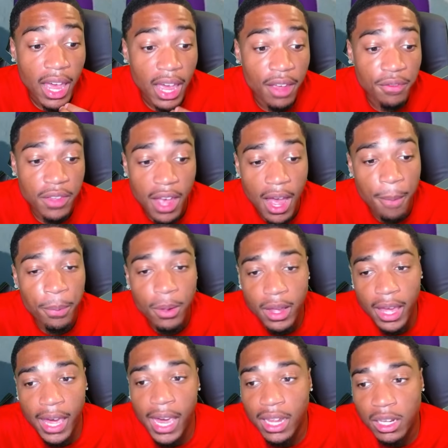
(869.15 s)
If y'all
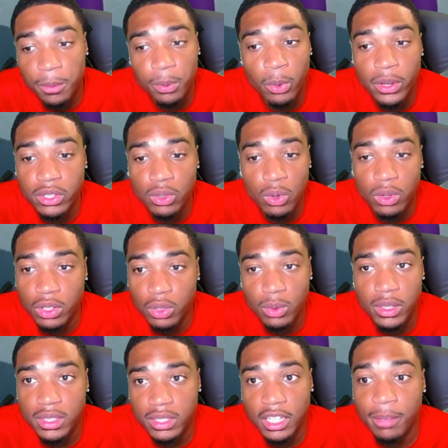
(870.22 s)
put 80 points on
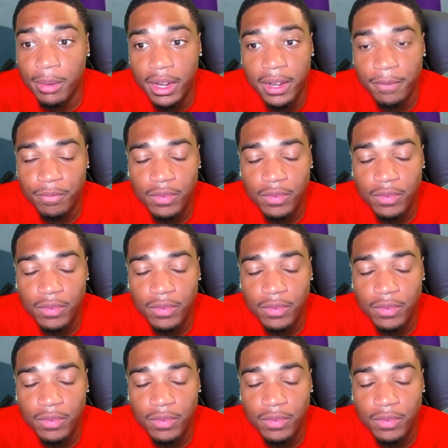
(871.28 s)
UNC, bro,